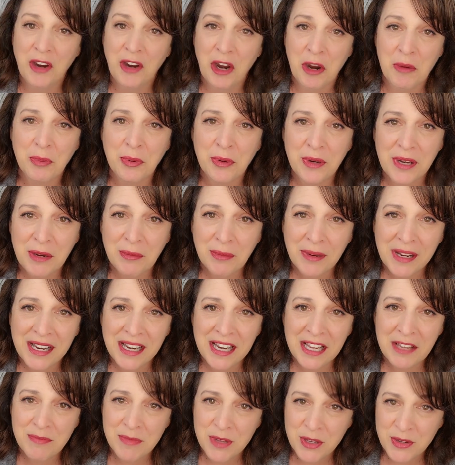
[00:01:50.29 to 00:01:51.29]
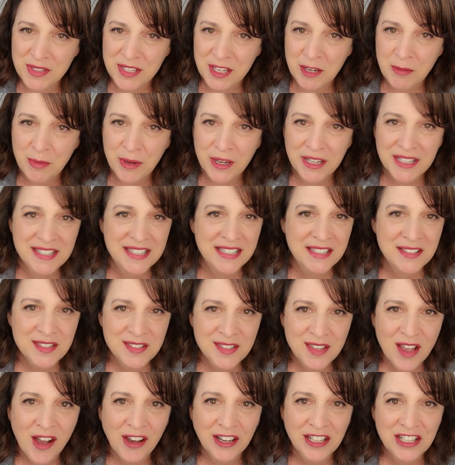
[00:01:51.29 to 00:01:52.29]
There are pre-reading music books and
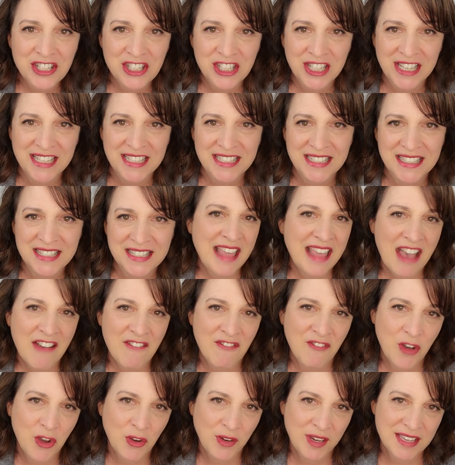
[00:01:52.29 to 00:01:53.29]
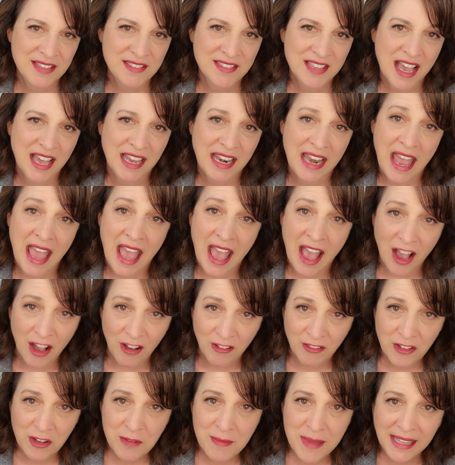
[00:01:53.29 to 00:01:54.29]
song sheets that focus on
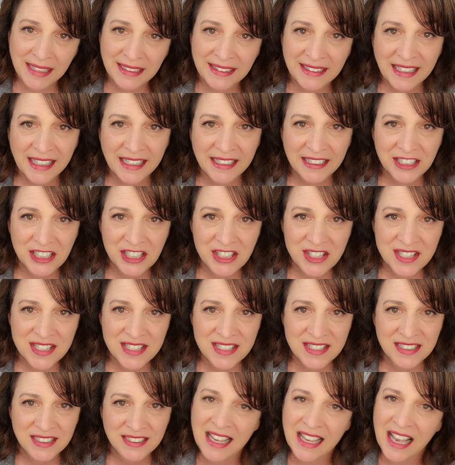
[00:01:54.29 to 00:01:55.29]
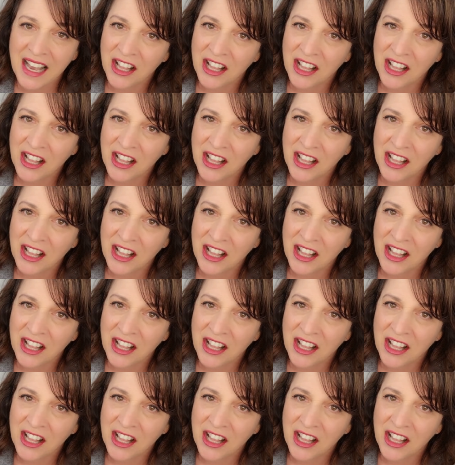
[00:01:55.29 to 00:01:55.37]
alphabet letters,